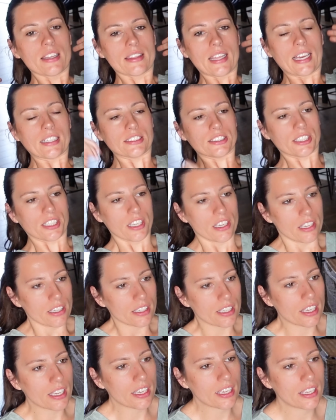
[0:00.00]
That
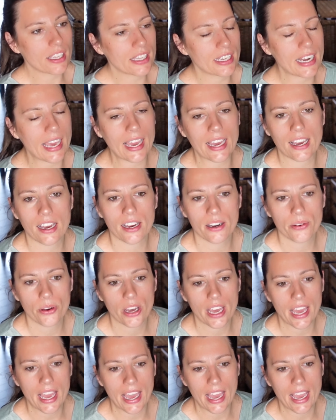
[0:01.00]
took an
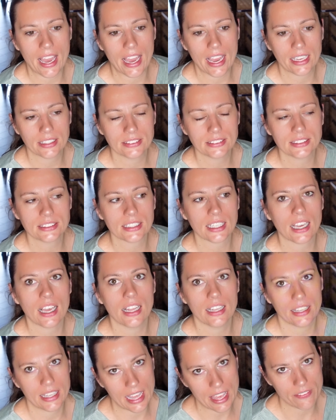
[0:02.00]
hour and
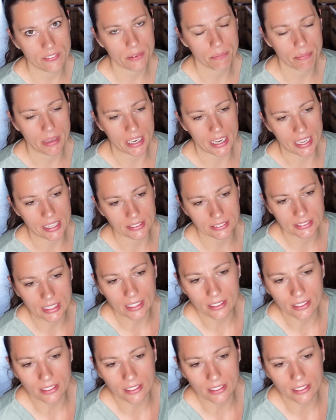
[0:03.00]
11 minutes.